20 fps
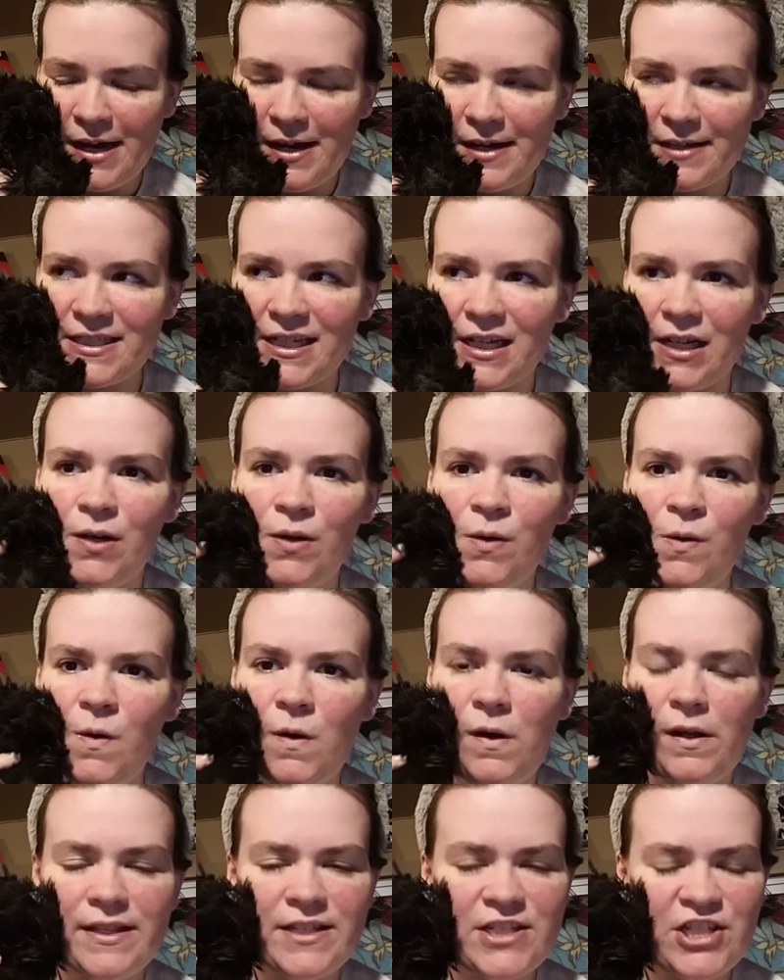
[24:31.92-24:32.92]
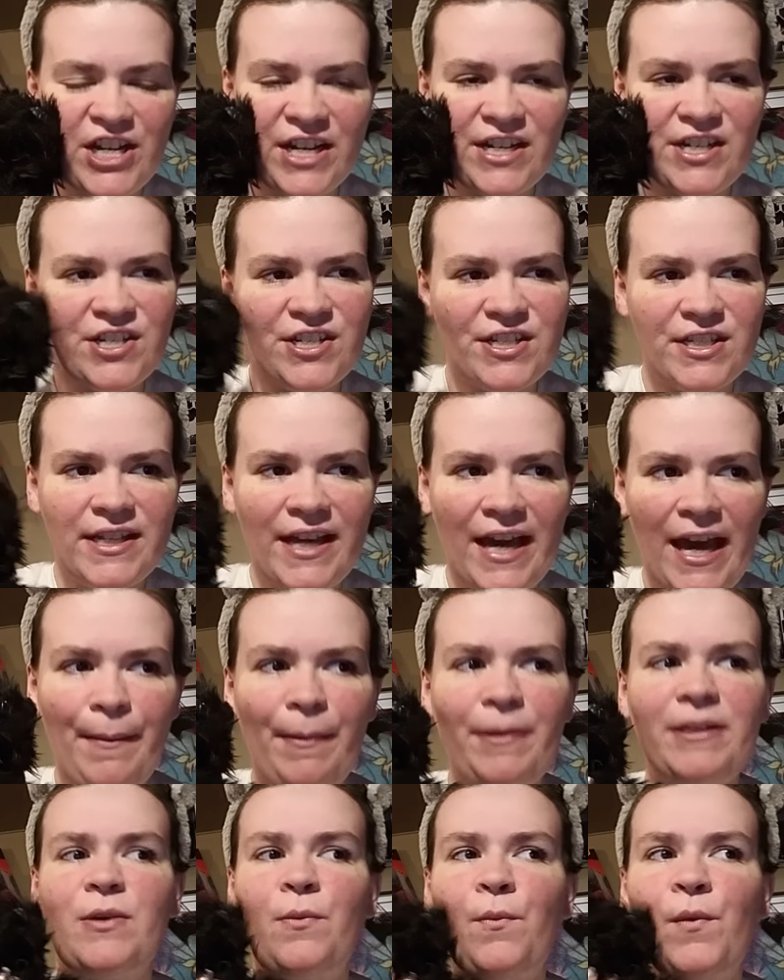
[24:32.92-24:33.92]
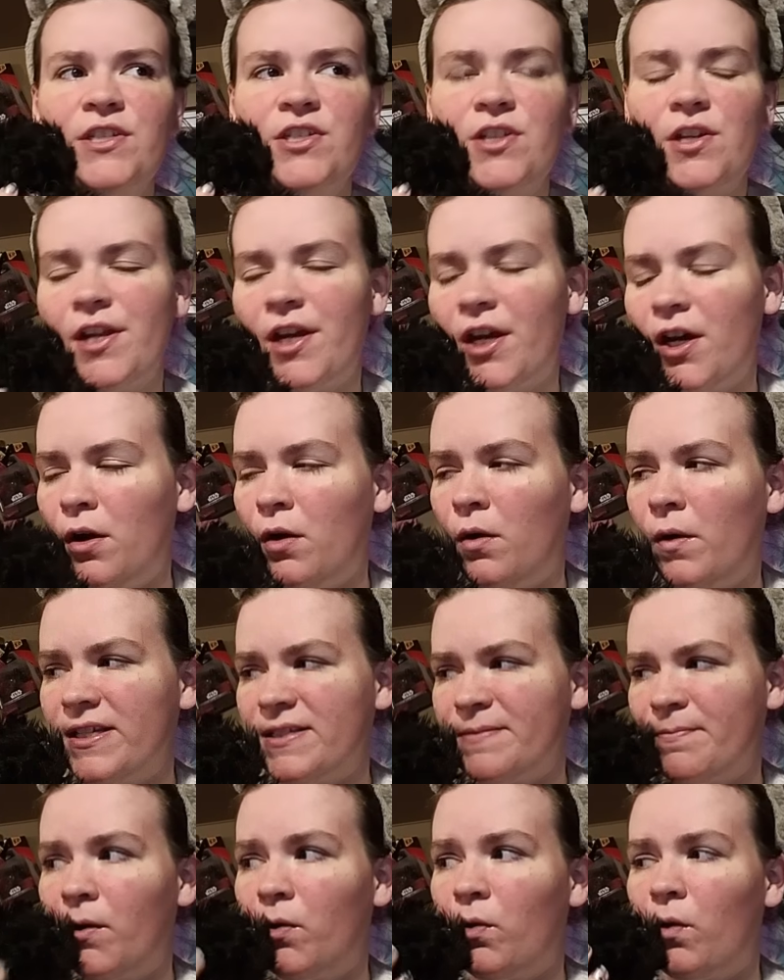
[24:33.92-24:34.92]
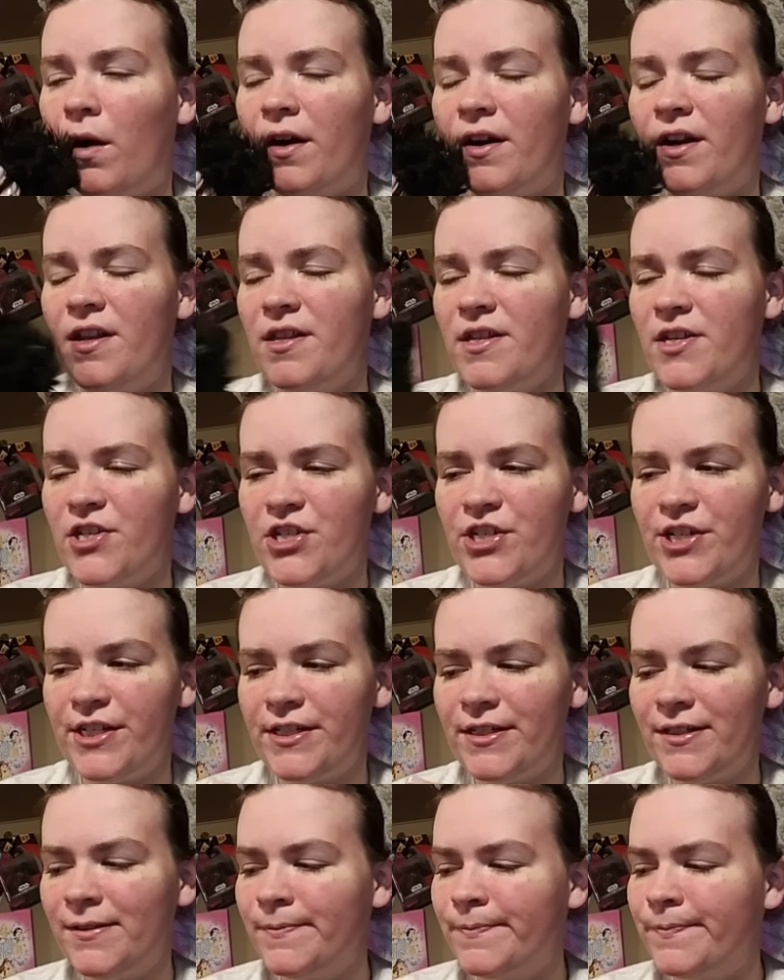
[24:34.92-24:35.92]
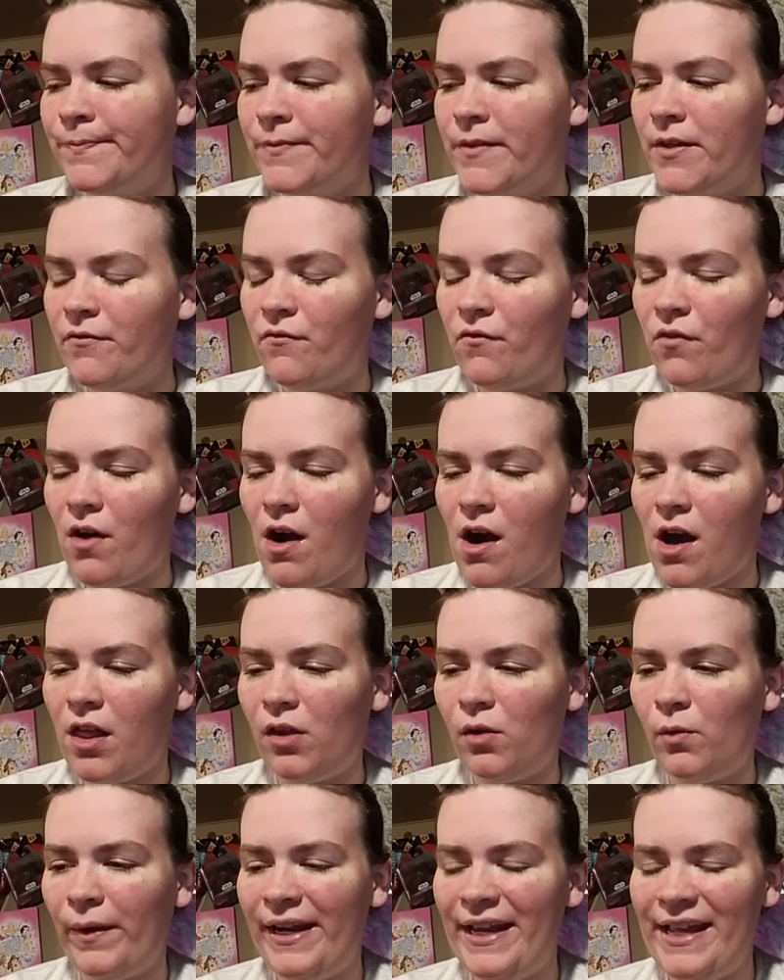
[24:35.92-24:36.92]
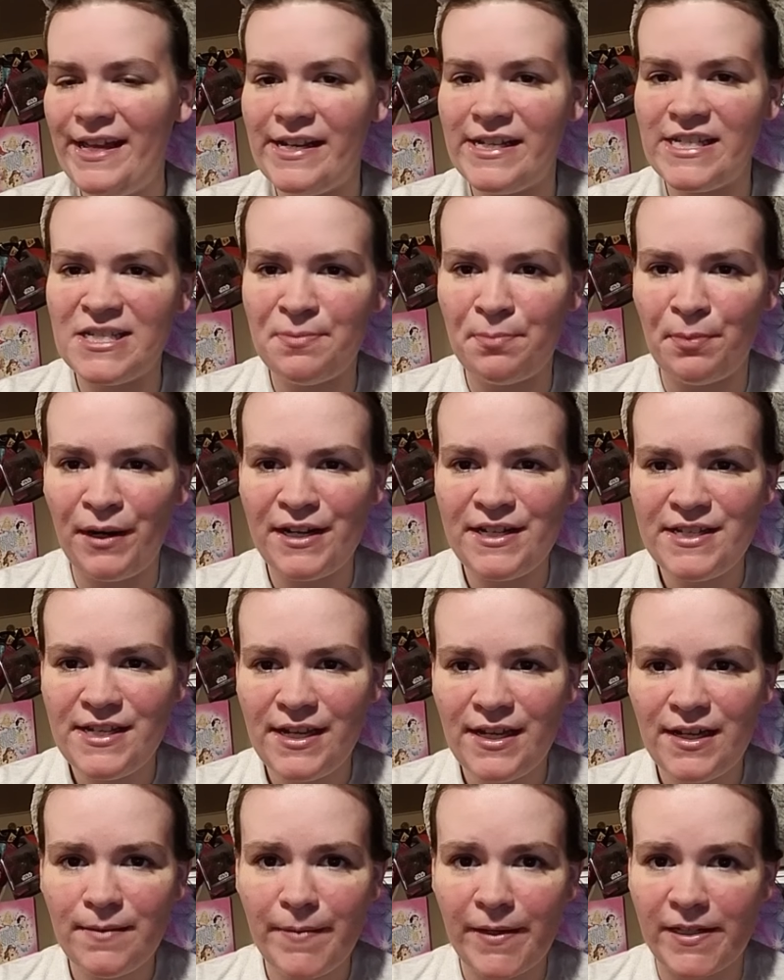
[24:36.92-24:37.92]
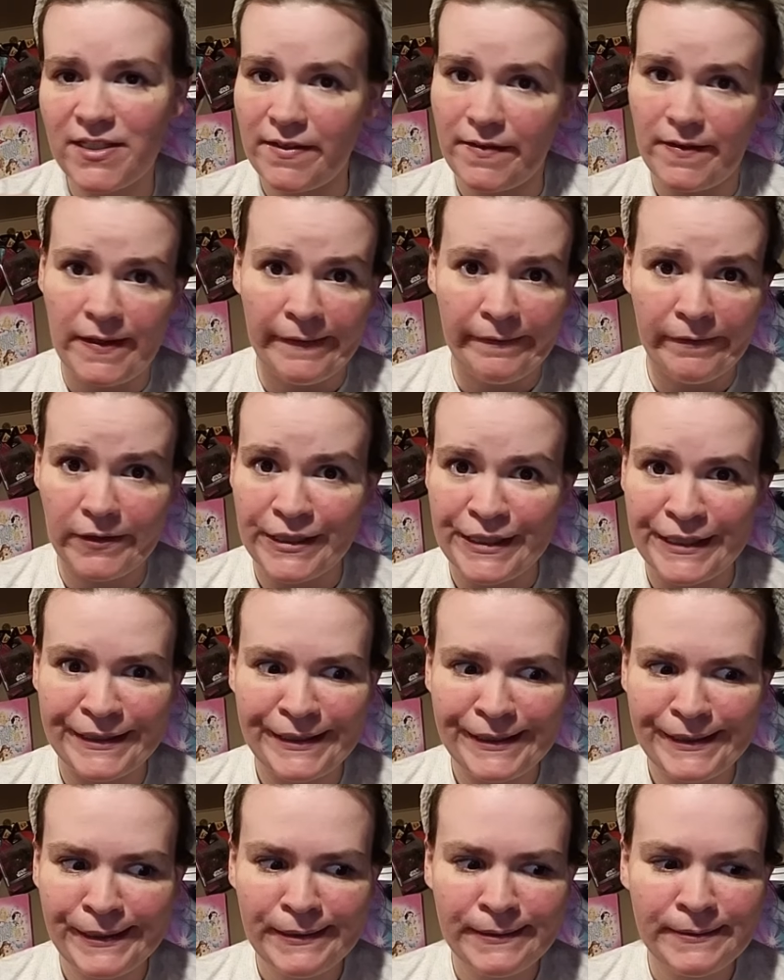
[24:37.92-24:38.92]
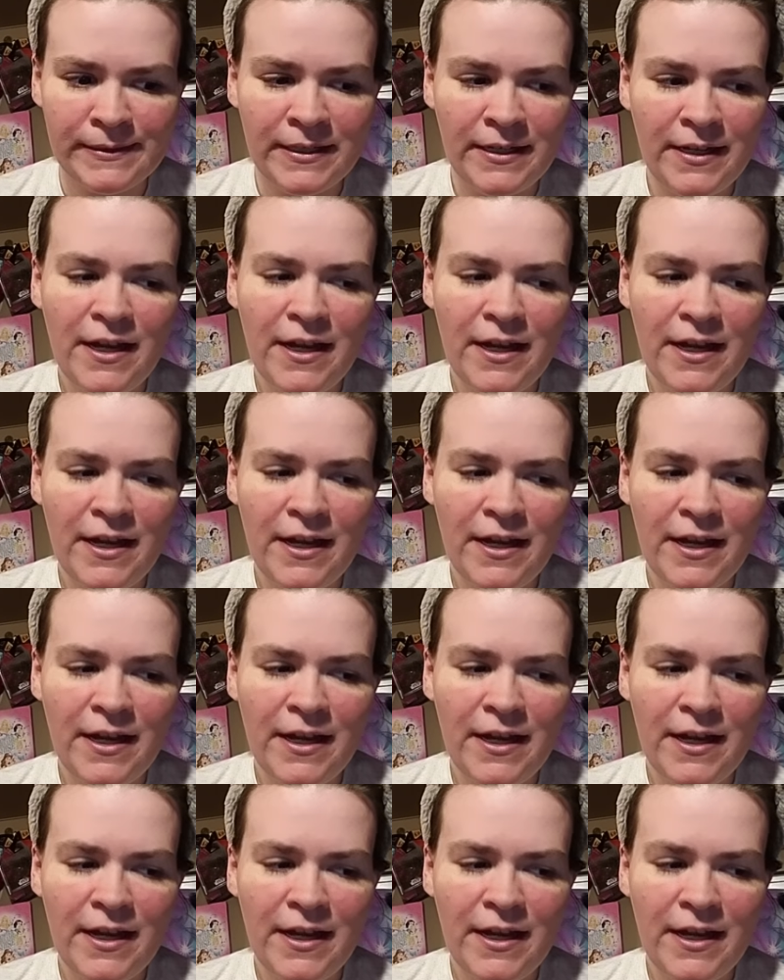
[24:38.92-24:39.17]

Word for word: I was like, oh, and this changes the game because I was going to go as Moana this year for Halloween and get a spray tan because I've never done that.